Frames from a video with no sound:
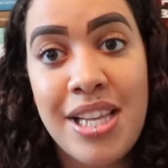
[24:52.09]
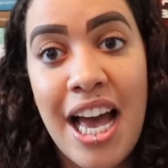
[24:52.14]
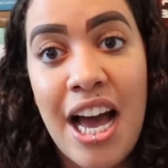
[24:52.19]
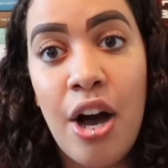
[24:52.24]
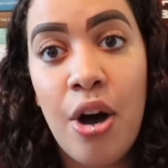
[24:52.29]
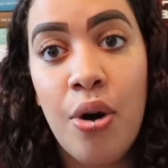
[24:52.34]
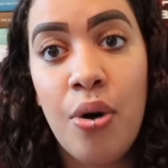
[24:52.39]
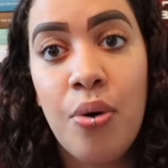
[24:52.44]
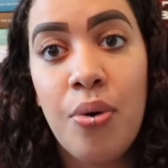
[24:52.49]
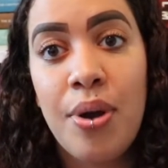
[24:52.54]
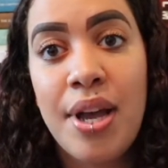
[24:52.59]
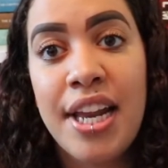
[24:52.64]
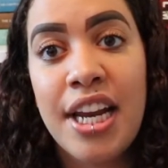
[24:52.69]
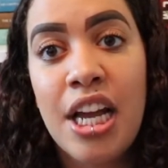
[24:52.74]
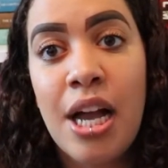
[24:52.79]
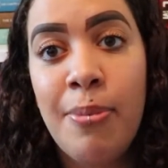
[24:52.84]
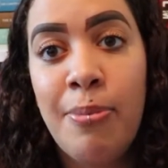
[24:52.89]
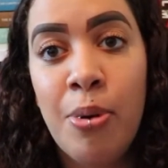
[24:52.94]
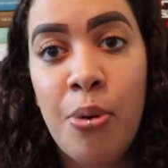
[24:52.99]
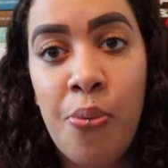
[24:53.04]
out in a
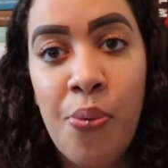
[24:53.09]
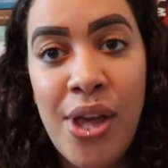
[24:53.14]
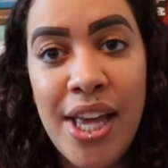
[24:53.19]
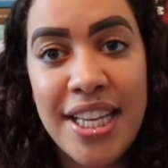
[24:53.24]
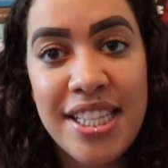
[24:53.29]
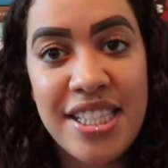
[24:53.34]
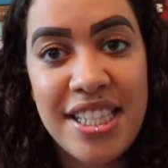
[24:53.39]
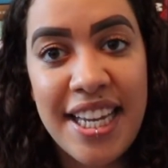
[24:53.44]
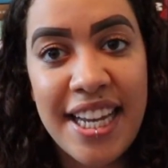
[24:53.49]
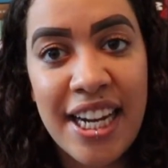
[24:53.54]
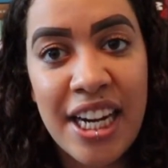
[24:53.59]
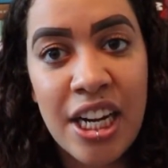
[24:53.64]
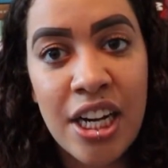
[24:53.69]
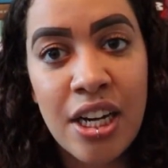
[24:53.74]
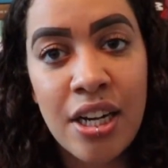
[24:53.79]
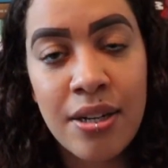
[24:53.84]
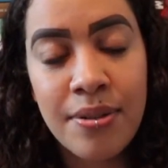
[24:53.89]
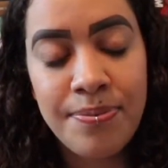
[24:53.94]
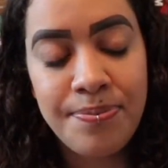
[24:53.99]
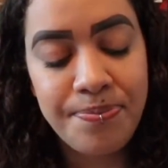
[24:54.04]
couple weeks
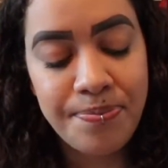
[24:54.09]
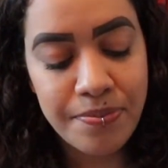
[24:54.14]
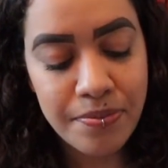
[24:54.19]
here.